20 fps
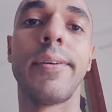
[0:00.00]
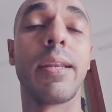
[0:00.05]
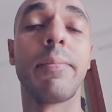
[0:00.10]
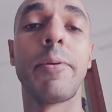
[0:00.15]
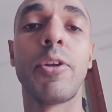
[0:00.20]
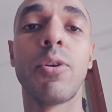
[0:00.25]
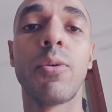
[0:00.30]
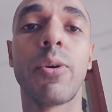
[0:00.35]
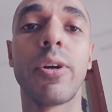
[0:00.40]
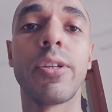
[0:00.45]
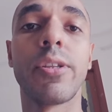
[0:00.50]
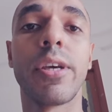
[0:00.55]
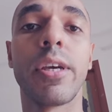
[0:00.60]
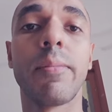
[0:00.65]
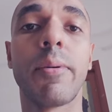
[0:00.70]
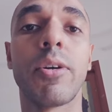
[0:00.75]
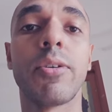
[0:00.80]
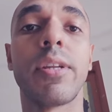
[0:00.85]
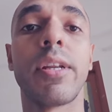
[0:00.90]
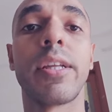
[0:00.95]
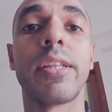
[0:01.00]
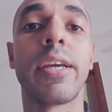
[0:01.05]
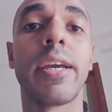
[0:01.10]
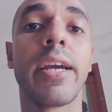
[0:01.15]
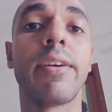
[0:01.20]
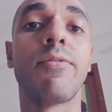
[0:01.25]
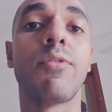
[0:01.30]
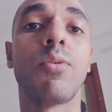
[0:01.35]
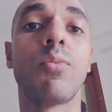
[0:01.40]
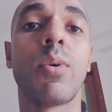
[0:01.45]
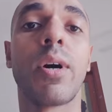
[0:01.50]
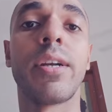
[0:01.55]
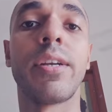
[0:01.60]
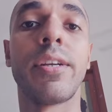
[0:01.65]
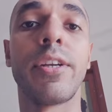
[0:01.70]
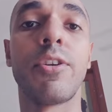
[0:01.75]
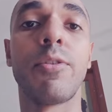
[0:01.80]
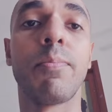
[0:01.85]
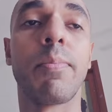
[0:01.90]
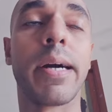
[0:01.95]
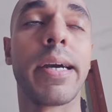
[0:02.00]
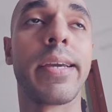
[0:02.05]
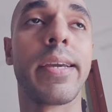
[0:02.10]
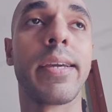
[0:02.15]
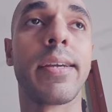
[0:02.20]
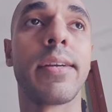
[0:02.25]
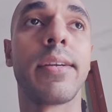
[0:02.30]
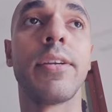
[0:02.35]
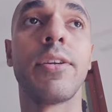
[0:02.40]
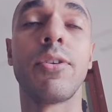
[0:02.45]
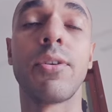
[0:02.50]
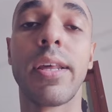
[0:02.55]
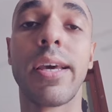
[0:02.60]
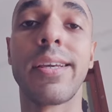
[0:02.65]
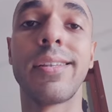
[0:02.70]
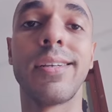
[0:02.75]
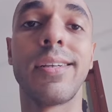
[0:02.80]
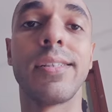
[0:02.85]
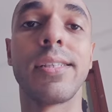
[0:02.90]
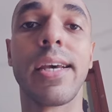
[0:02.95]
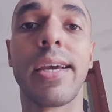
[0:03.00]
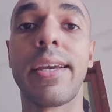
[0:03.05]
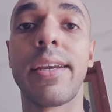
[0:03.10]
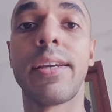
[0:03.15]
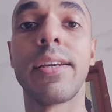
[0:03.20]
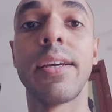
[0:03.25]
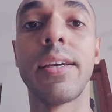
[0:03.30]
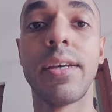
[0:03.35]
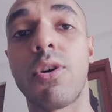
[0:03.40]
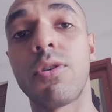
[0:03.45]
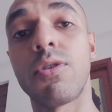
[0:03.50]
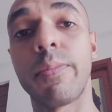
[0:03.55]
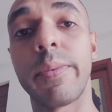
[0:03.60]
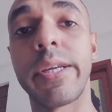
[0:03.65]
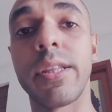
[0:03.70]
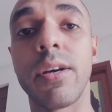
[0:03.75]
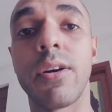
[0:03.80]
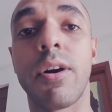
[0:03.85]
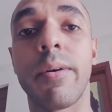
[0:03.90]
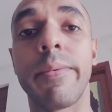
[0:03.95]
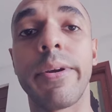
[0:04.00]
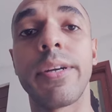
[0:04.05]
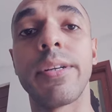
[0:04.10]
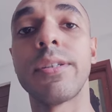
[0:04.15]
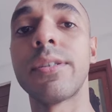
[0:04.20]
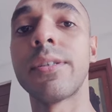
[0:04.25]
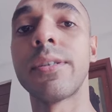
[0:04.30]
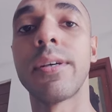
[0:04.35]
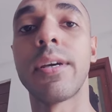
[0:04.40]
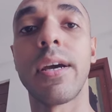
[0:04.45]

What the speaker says: Let me know what you think about the Nothing Headphone 1. Did you buy it? Did you like the design? Talk to me in the comments.